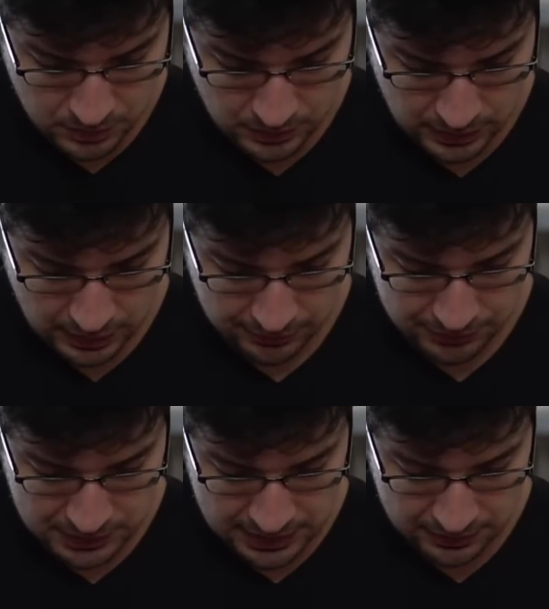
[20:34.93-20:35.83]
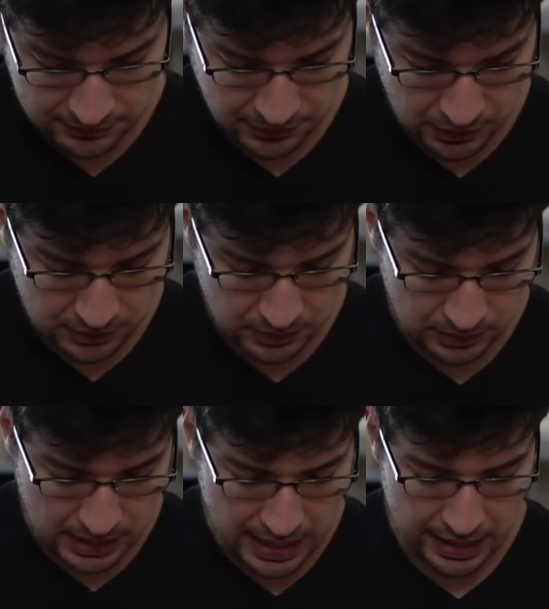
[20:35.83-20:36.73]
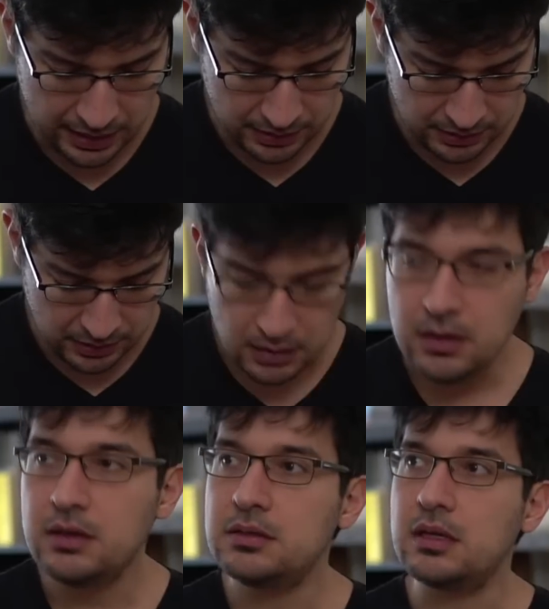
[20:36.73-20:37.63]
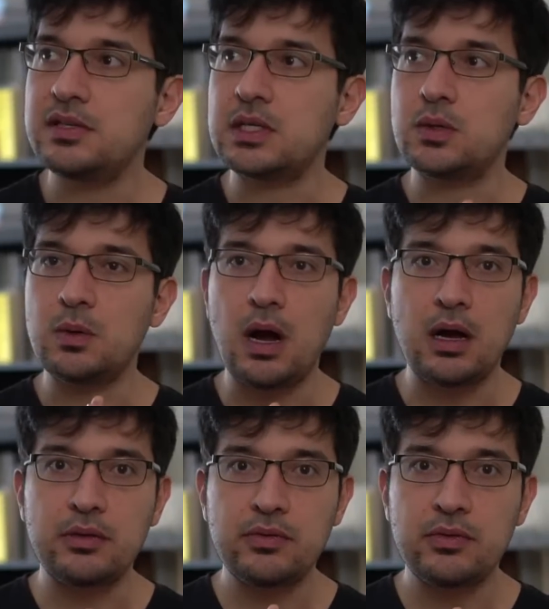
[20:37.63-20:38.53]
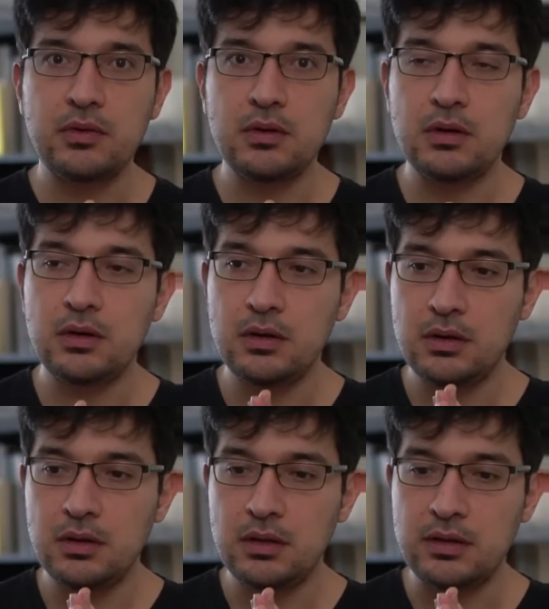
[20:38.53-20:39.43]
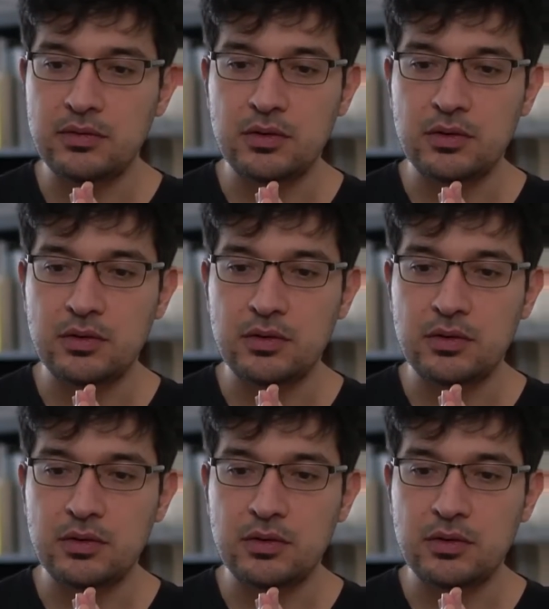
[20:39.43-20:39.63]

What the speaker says: If you take a vertical line, does it cross this